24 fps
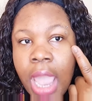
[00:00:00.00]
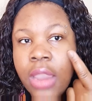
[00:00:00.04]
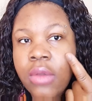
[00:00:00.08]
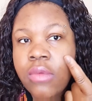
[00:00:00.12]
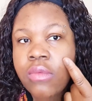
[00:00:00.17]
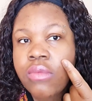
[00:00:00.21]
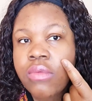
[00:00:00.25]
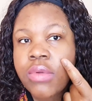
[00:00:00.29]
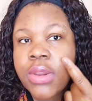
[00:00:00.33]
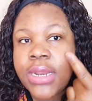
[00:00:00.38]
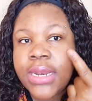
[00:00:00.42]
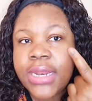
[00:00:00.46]
I
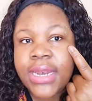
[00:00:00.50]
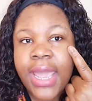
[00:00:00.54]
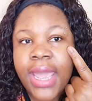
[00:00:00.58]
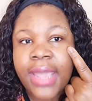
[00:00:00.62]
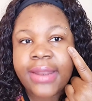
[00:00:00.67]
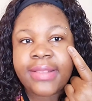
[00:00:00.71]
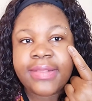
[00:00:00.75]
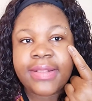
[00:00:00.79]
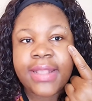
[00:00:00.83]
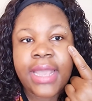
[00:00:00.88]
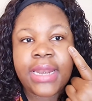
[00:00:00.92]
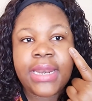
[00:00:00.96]
really
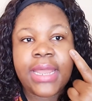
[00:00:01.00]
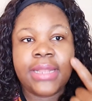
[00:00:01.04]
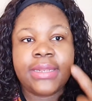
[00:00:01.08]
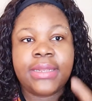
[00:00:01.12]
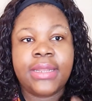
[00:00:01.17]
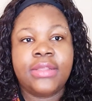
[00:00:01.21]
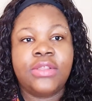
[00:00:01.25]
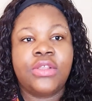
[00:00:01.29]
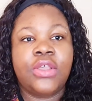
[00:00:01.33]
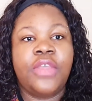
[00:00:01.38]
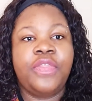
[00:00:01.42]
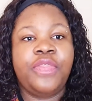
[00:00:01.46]
like this
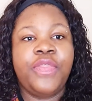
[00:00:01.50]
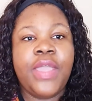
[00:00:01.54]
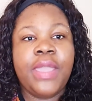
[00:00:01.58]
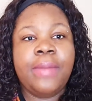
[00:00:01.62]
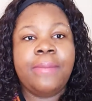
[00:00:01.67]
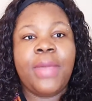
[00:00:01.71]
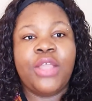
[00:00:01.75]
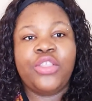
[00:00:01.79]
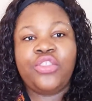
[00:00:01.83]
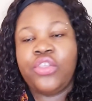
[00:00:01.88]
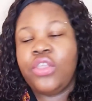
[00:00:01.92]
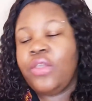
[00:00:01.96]
highlighter, so I
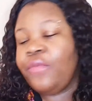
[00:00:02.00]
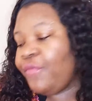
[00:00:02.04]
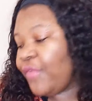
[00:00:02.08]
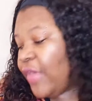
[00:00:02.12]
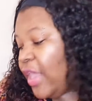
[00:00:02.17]
think my 2